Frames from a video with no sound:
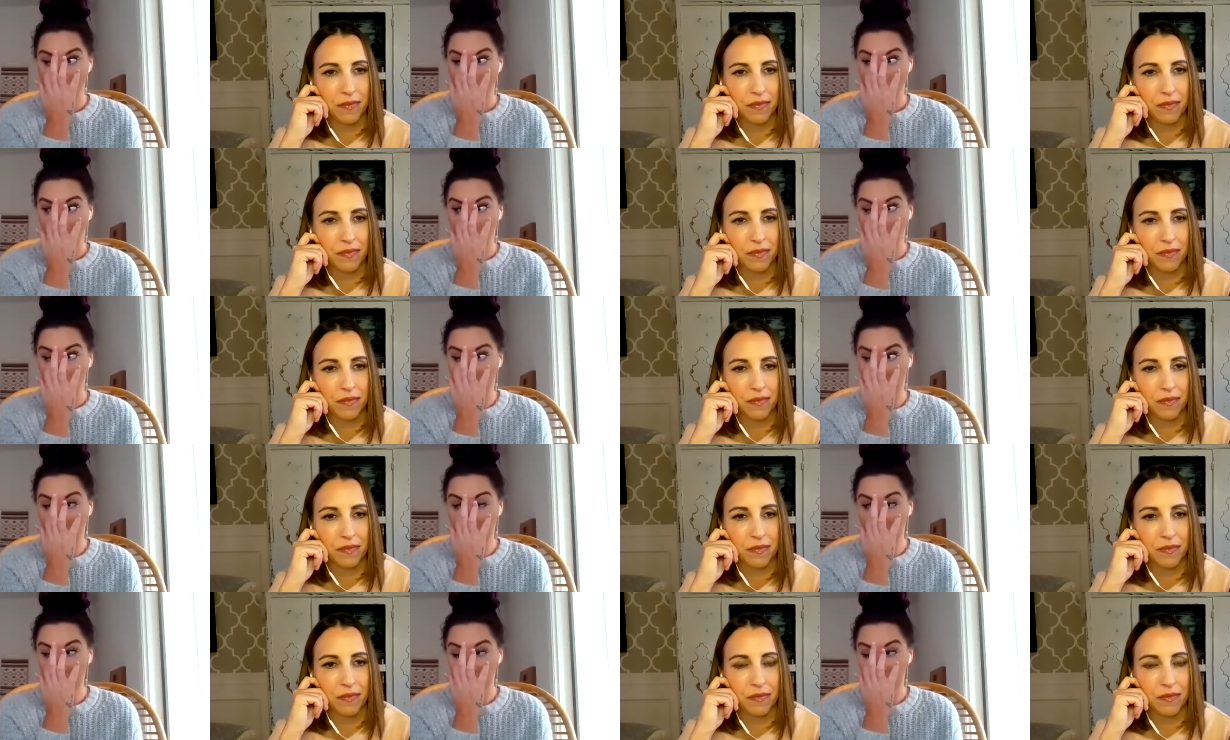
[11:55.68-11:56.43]

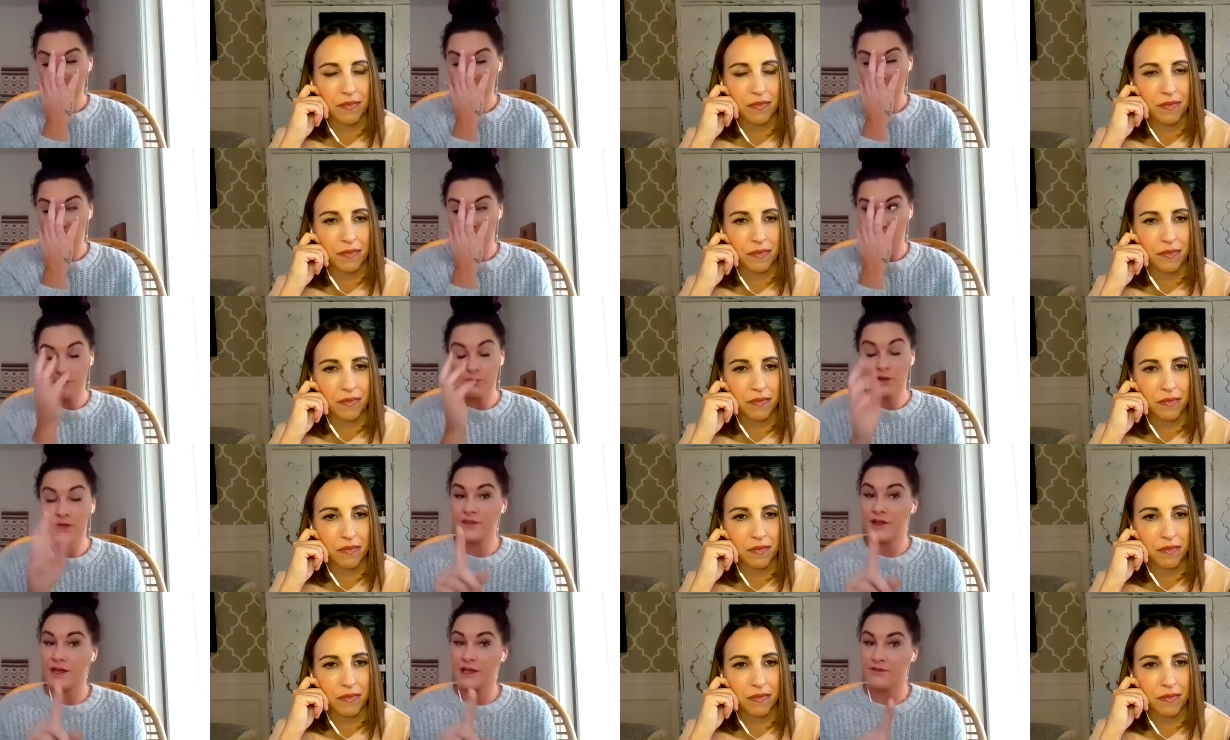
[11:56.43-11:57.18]
Speaker 1: well, one
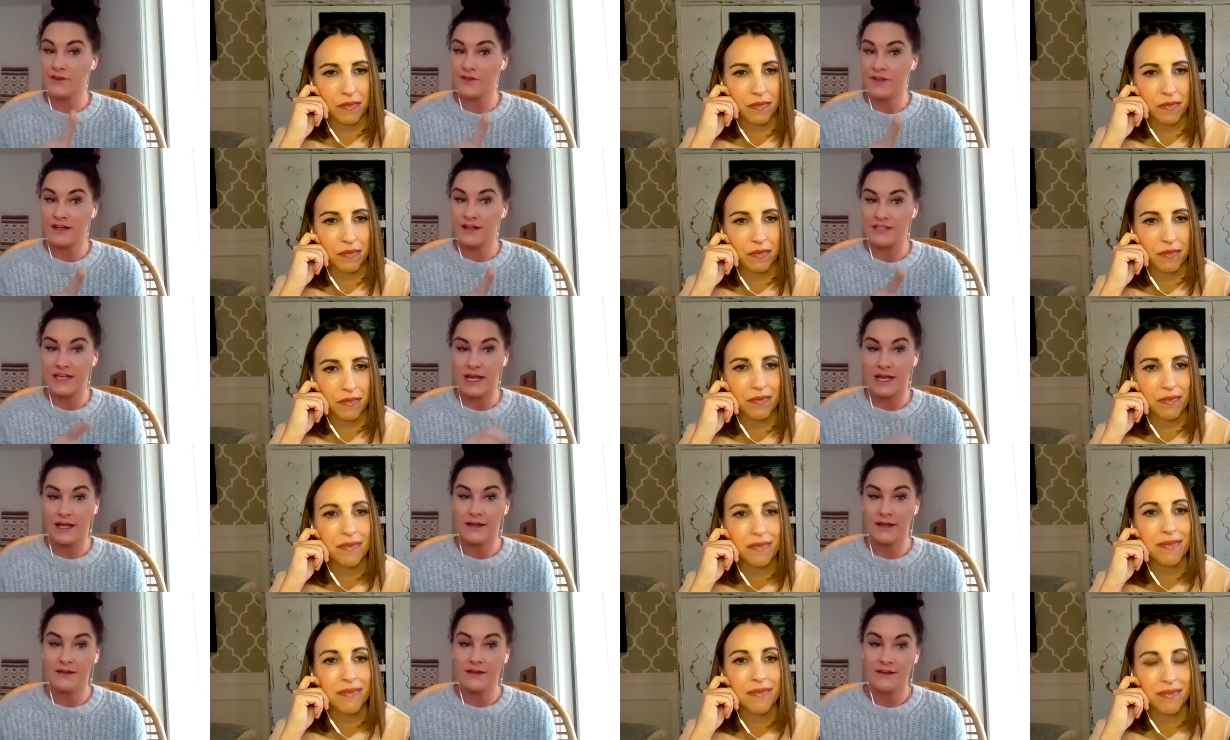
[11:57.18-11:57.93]
more thing for that
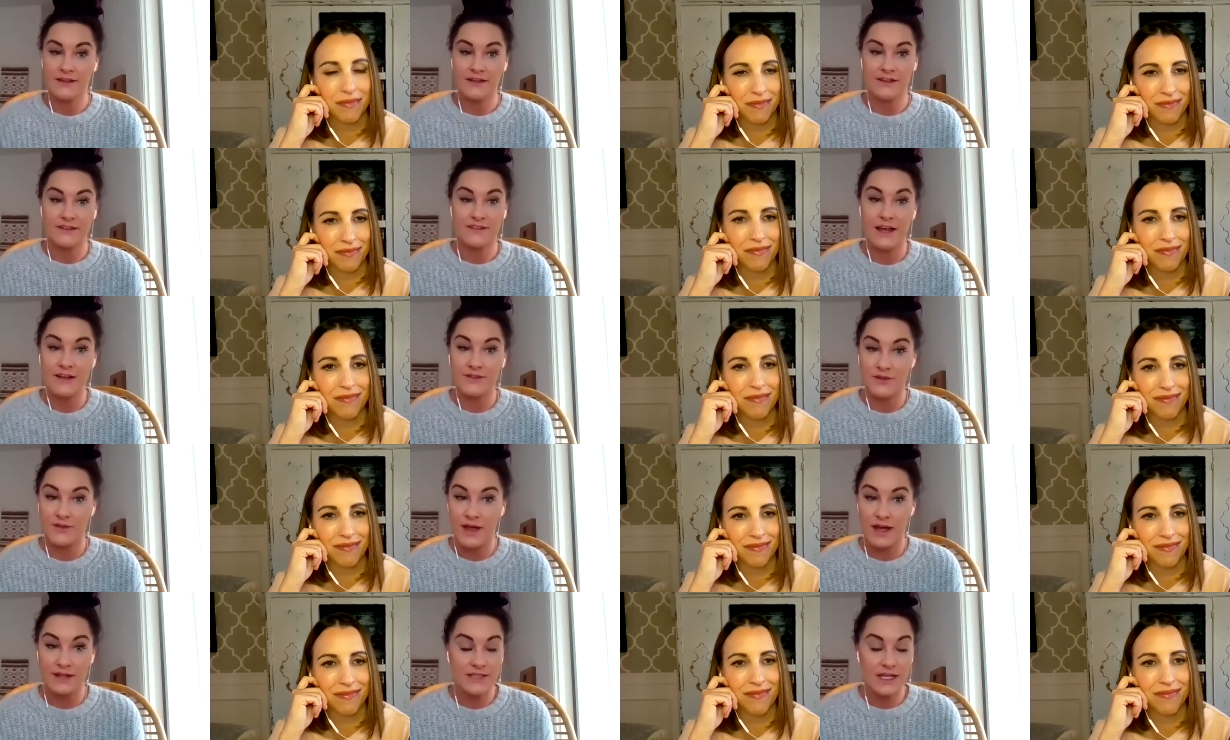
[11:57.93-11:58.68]
day cuz
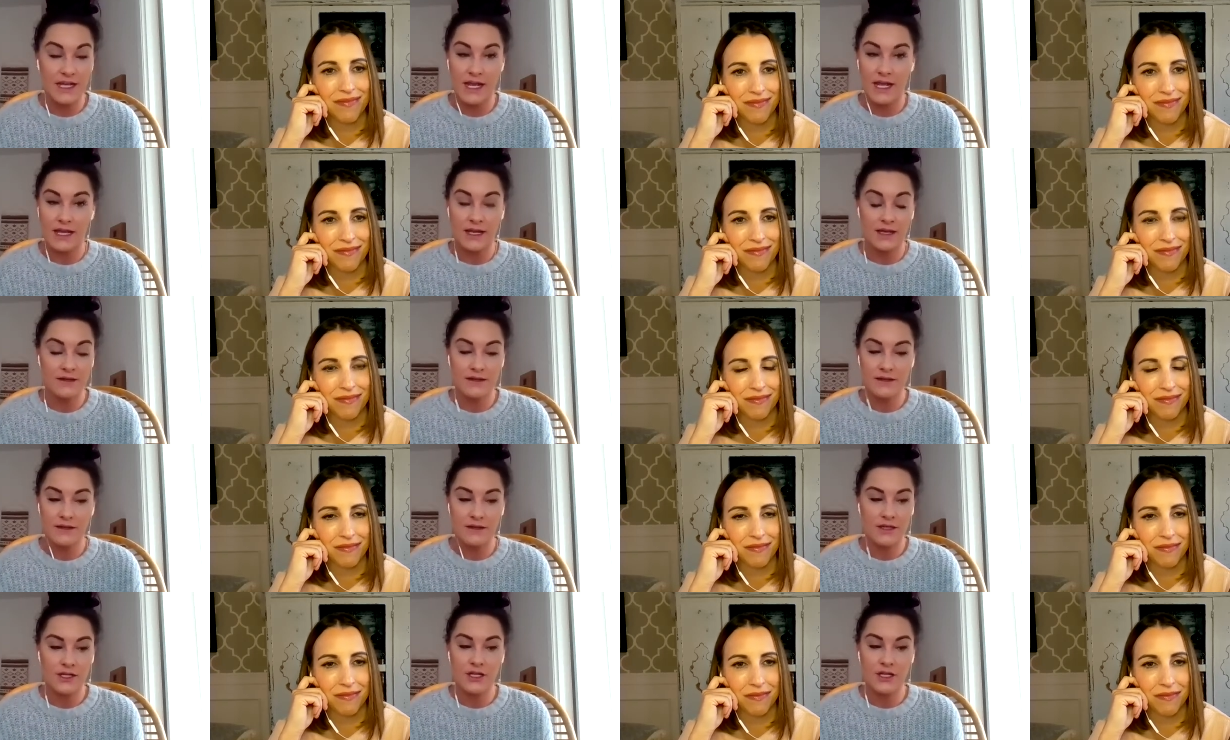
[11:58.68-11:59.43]
that so that day
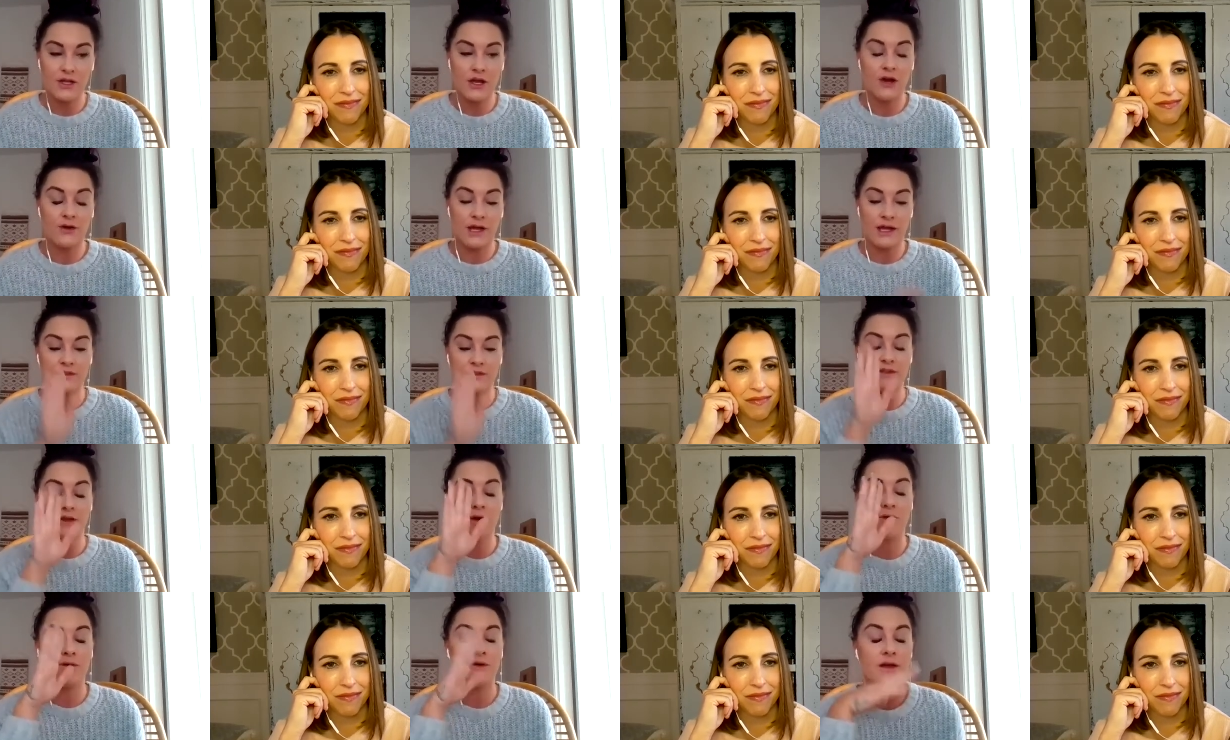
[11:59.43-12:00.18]
okay,
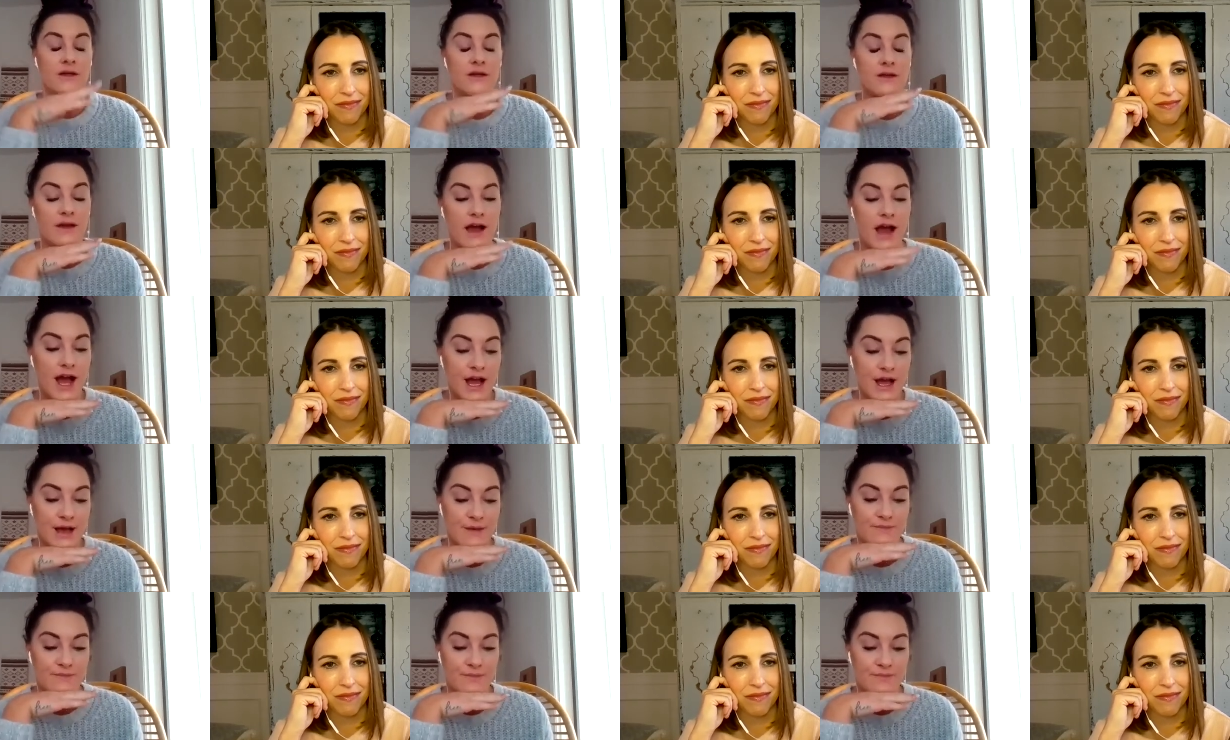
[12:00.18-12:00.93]
so um